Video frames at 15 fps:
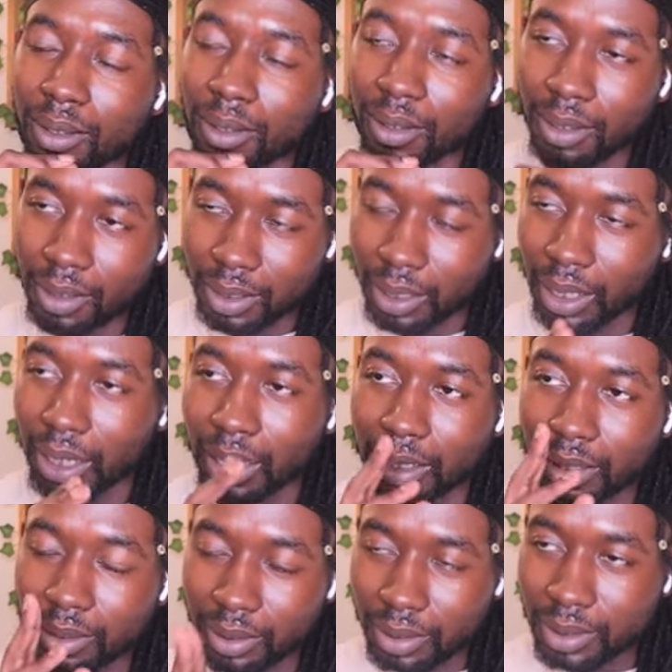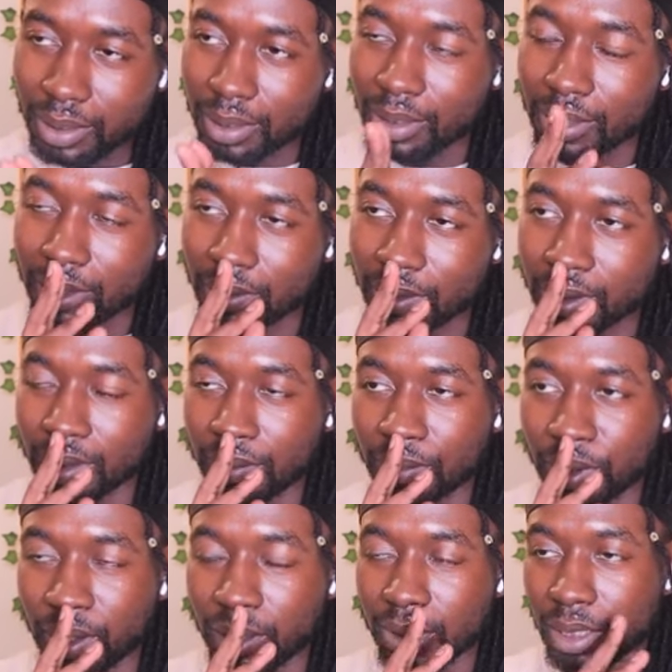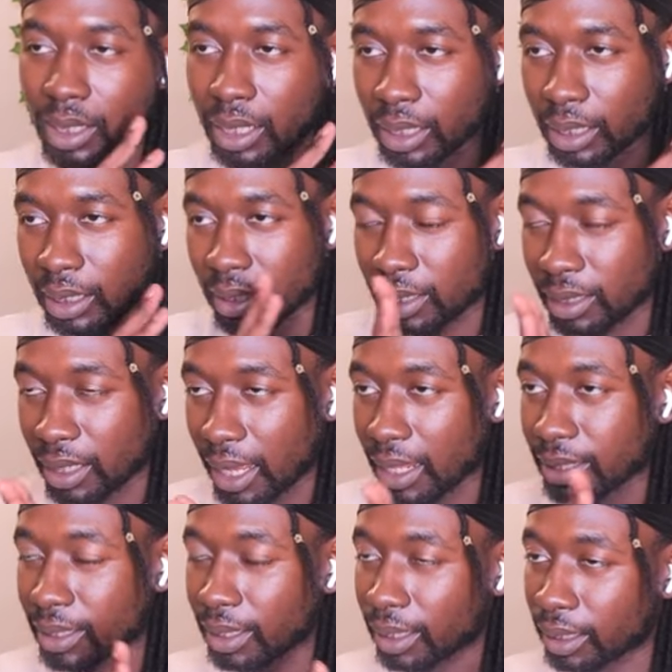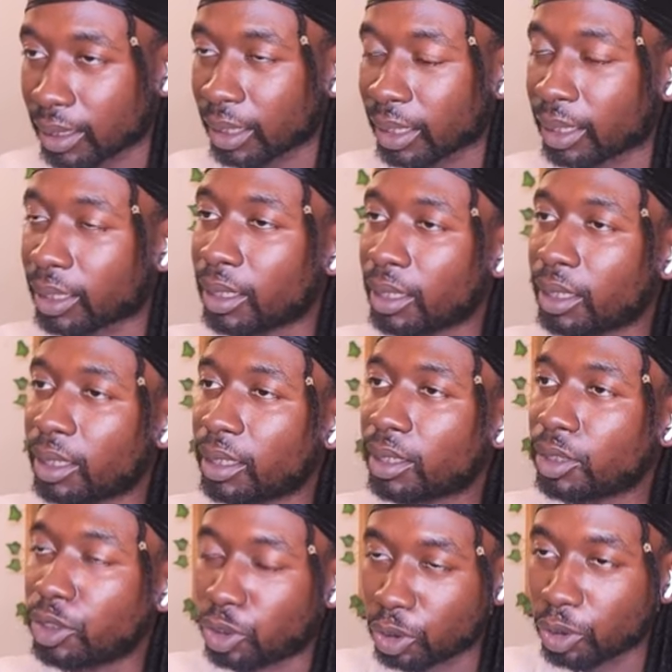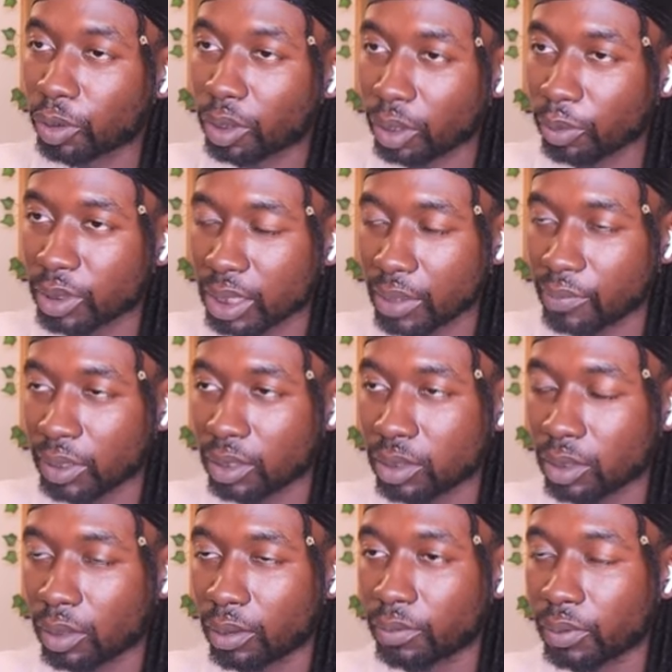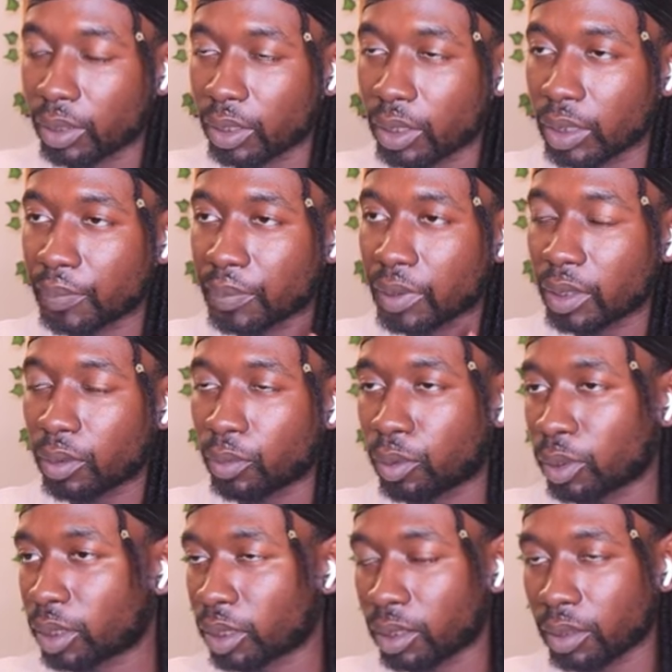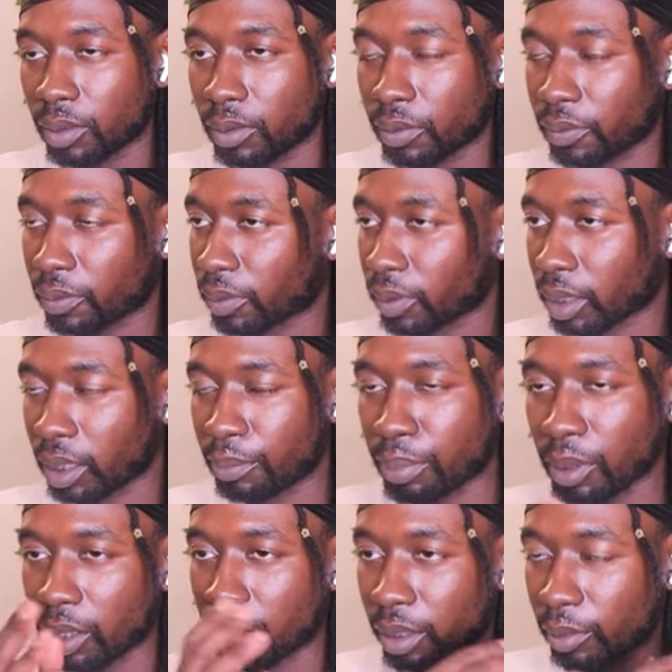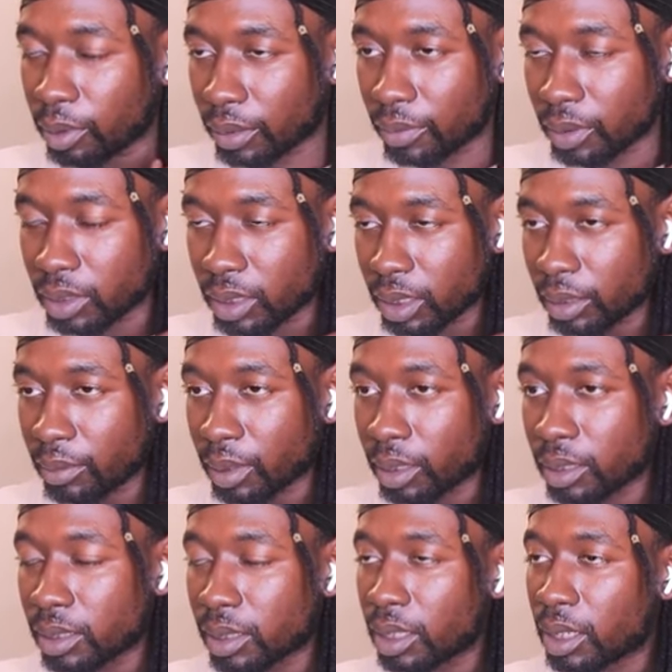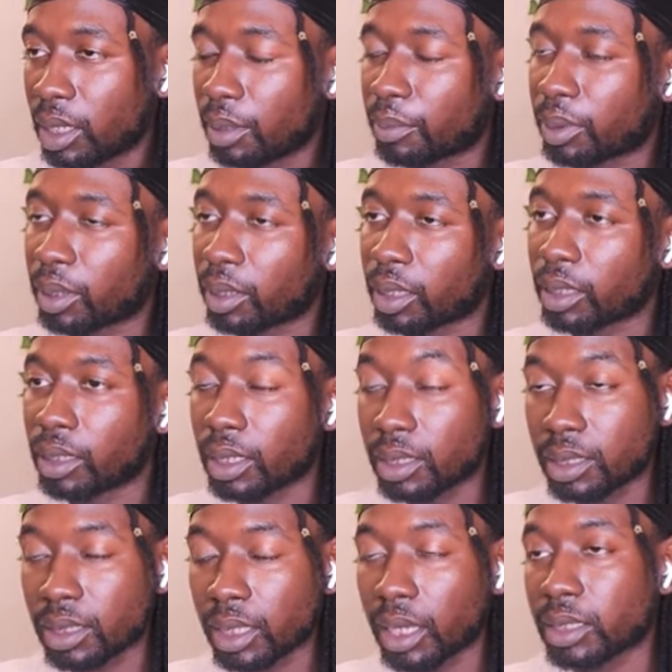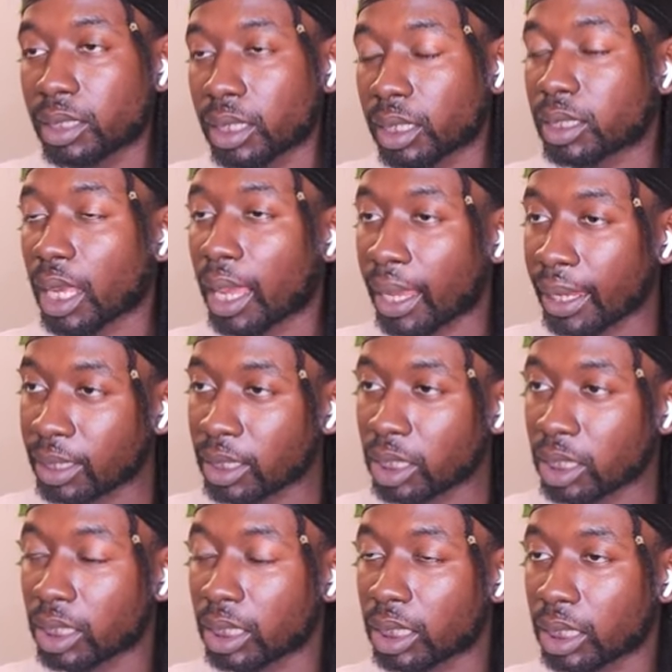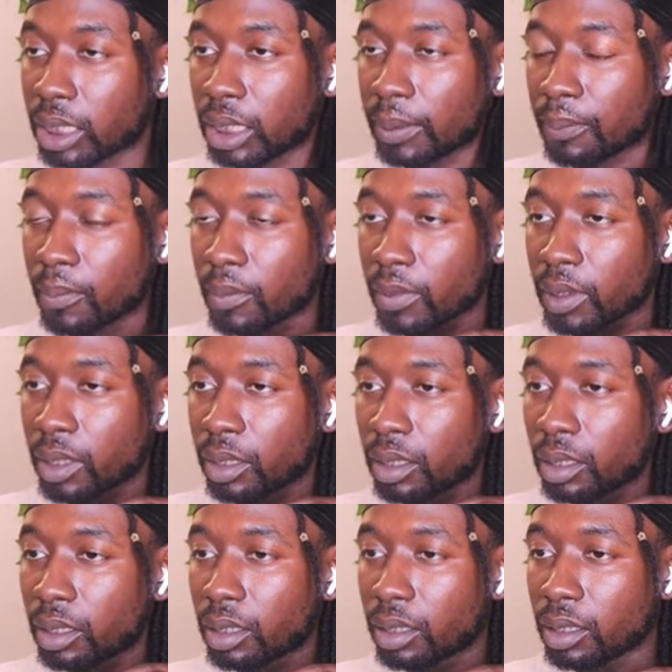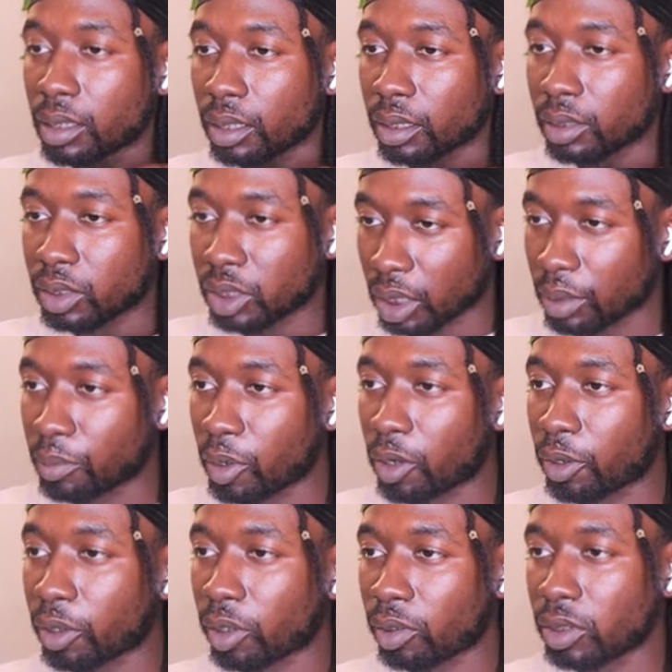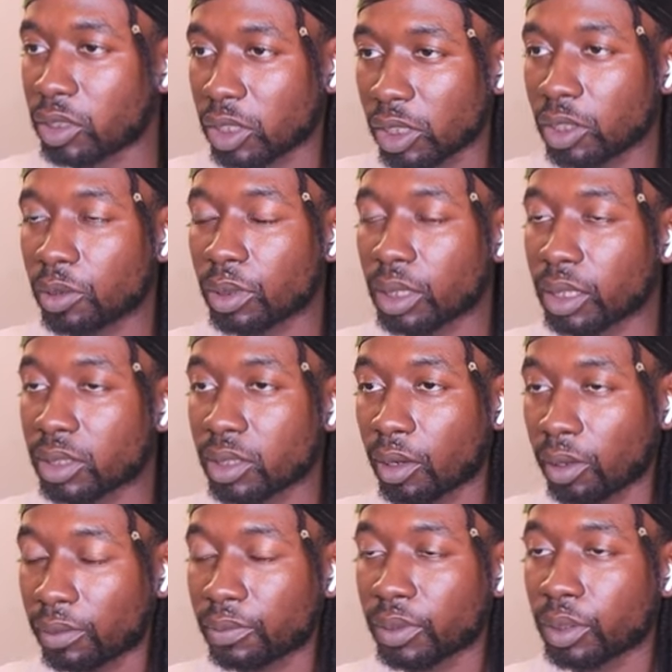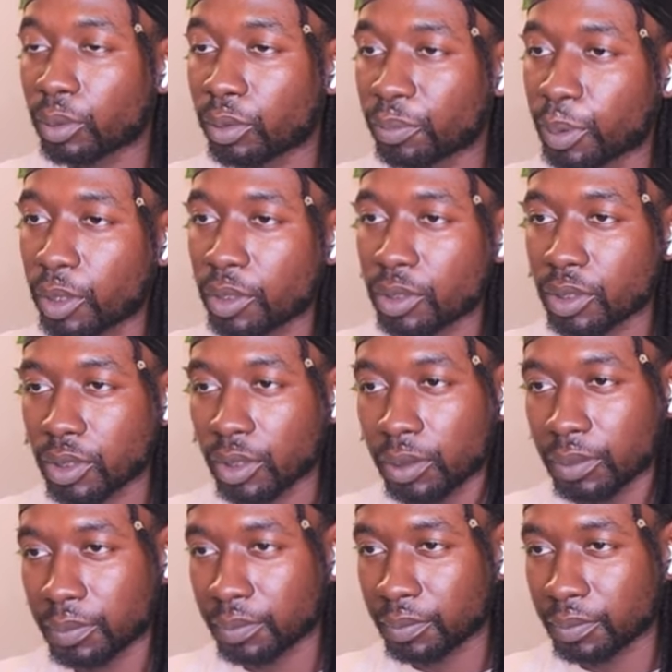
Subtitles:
okay, this is interesting because again, in the scans, it looked like Jura was having this convo with Hibari, whatever his name is. But in this case, it's actually Shikamaru continuing his convo with Boruto.